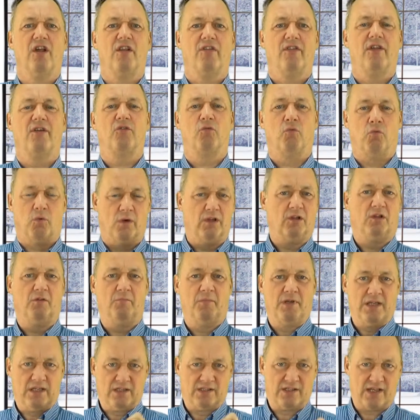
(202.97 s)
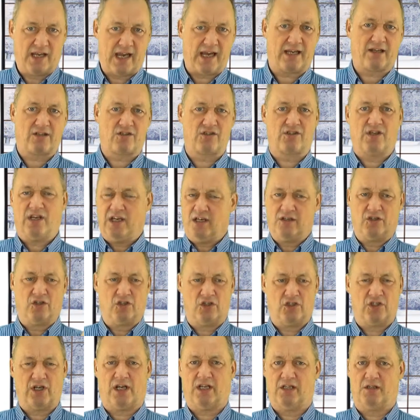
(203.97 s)
that will means X and
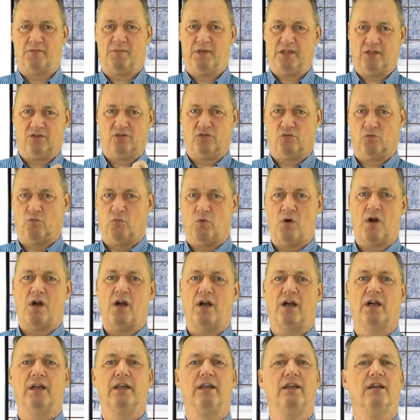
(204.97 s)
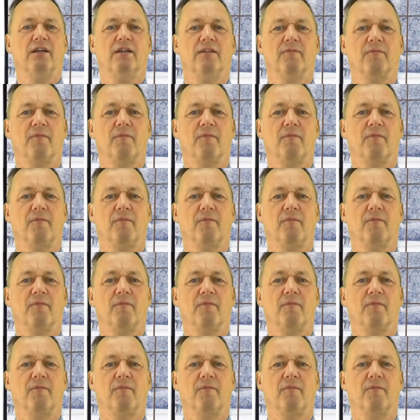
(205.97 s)
shall means Y,